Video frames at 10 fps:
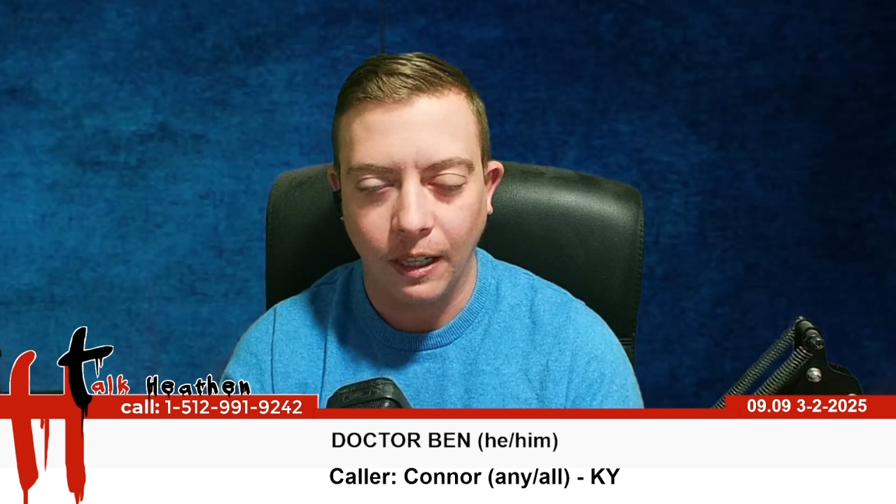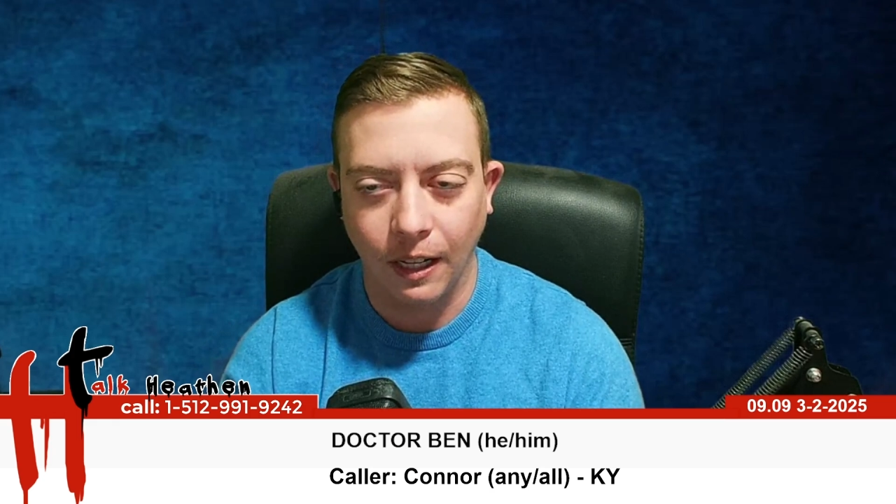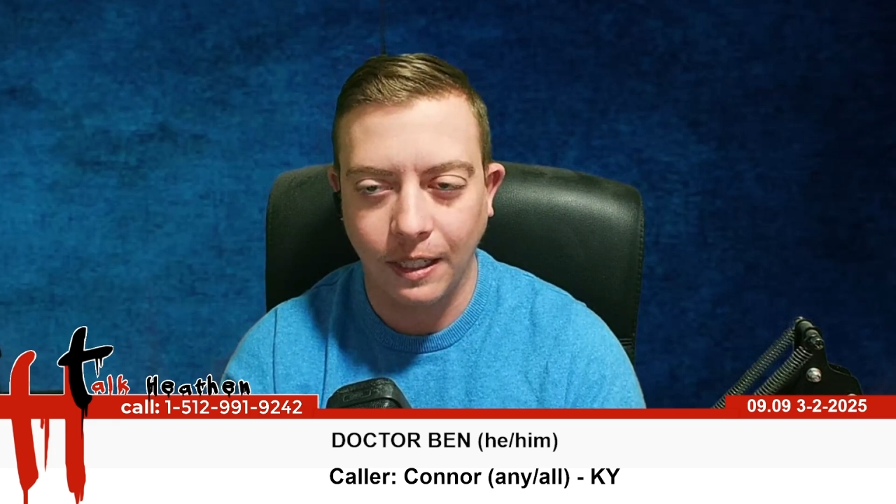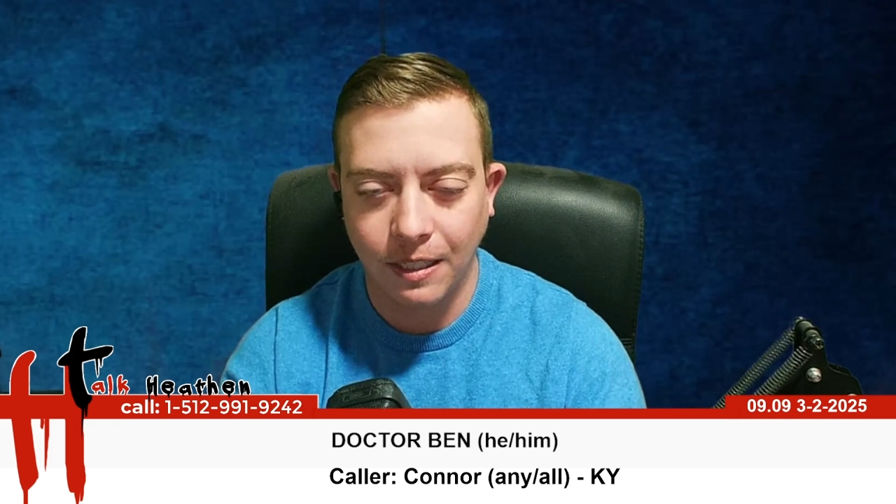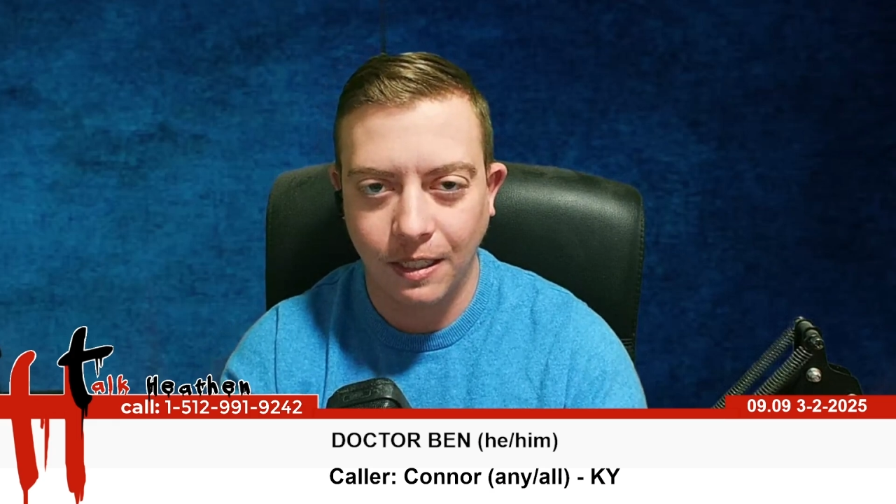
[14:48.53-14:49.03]

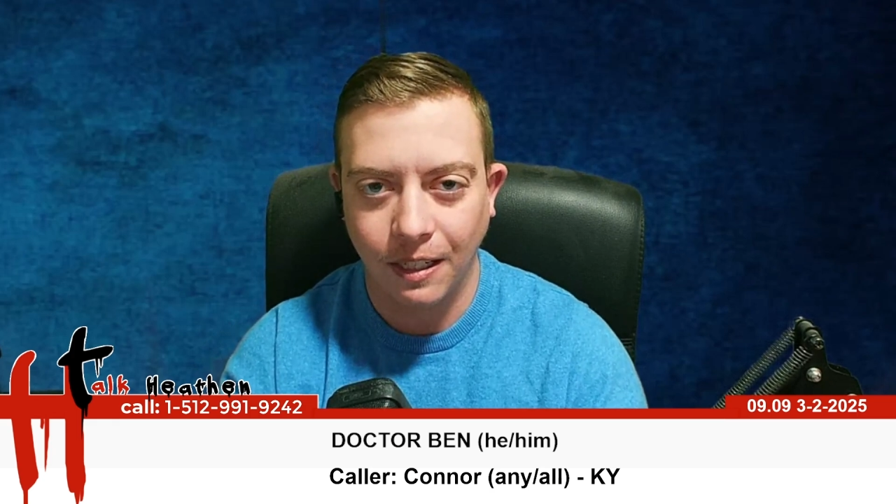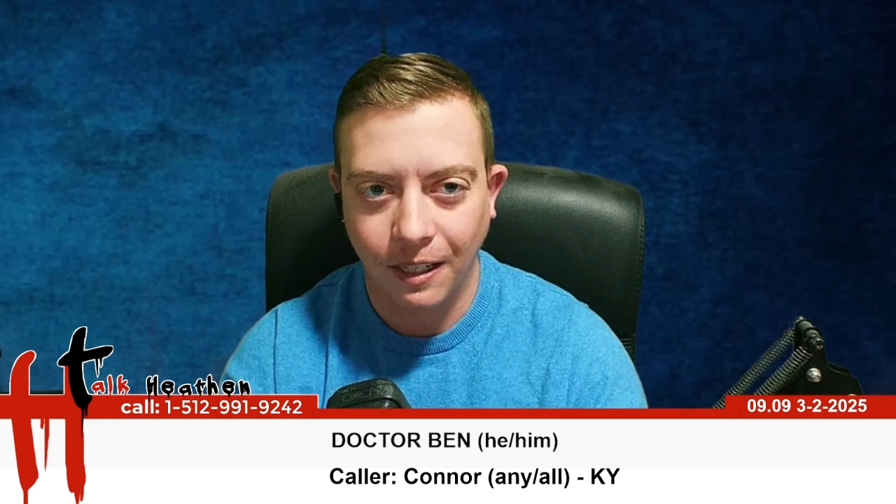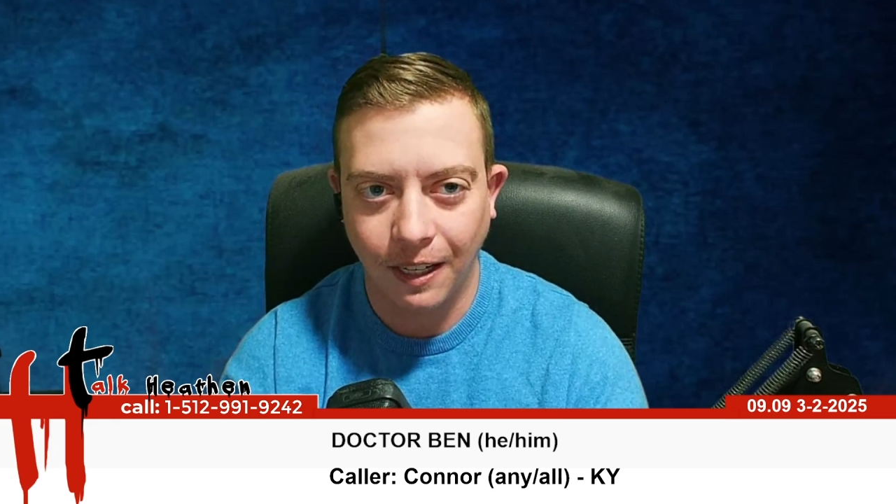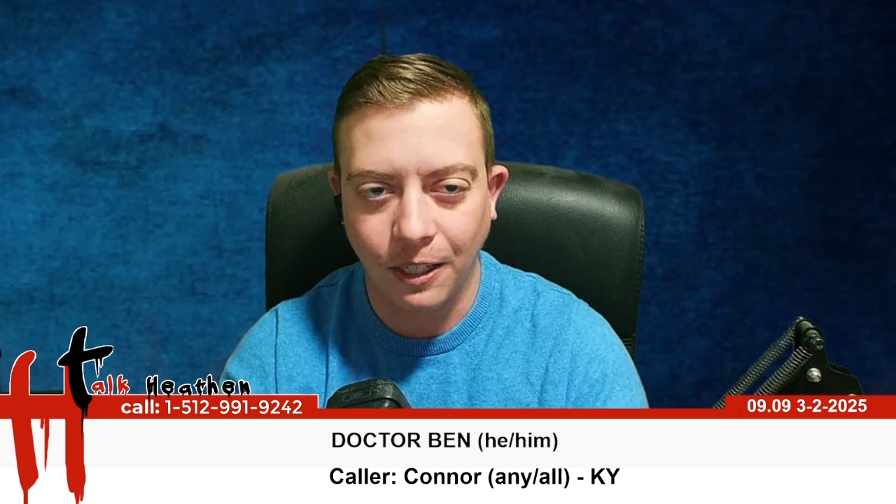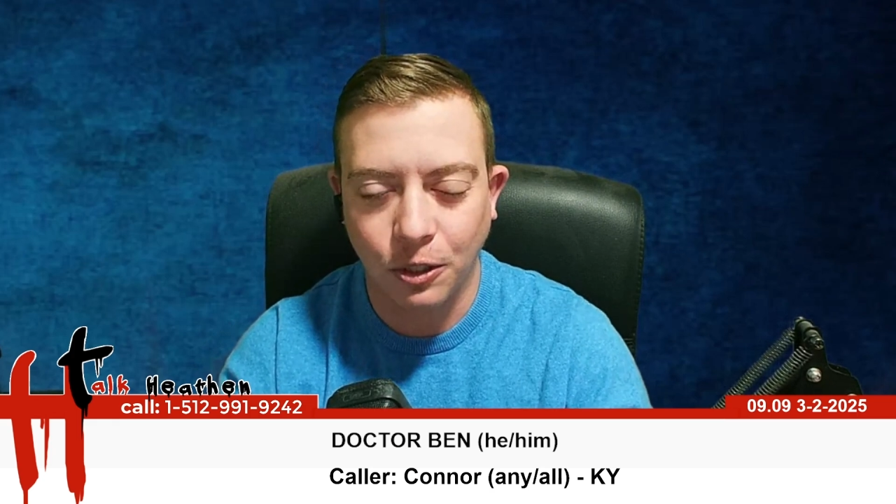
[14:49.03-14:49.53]
let's
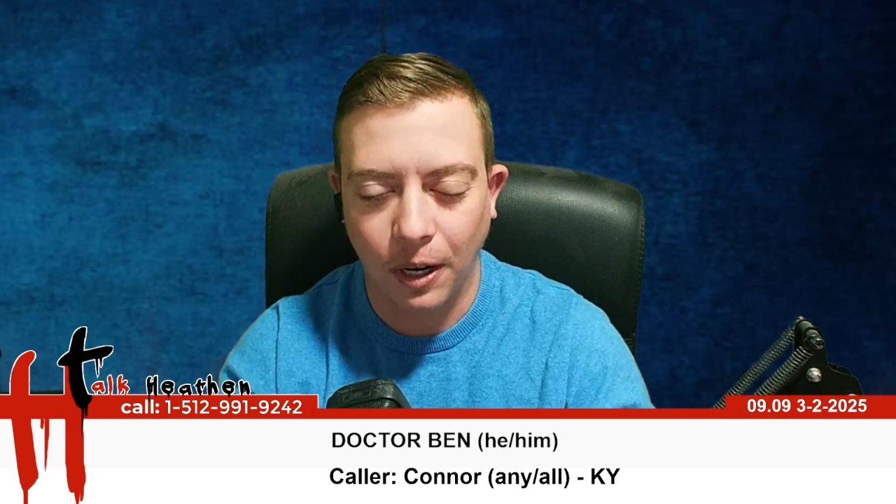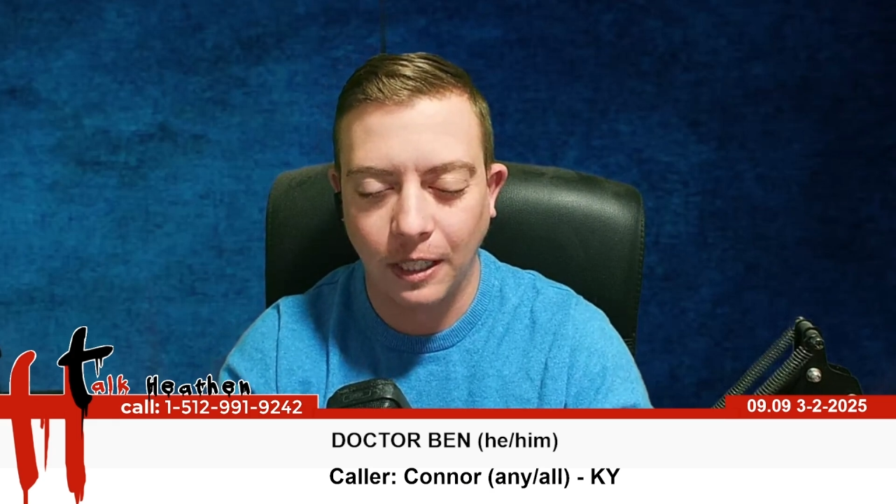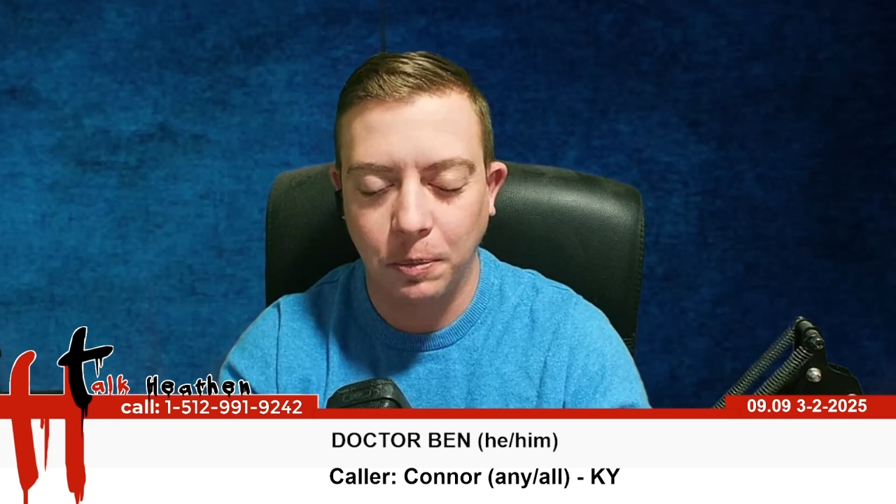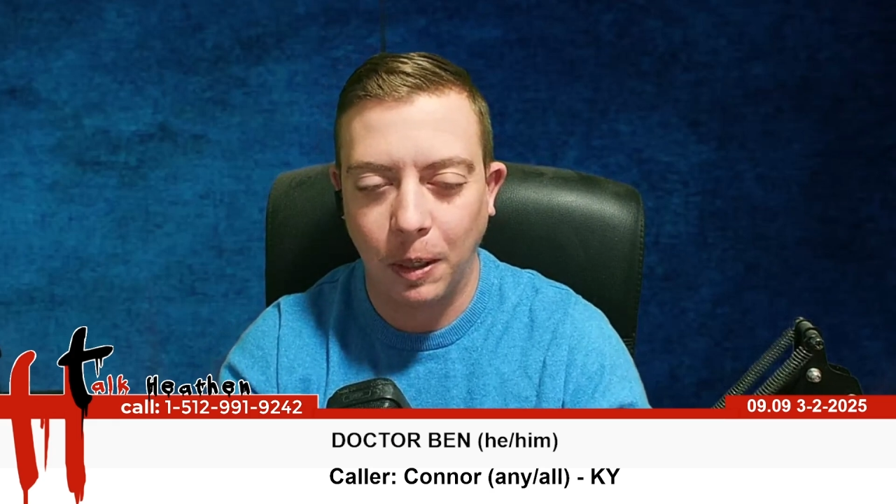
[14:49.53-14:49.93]
get trans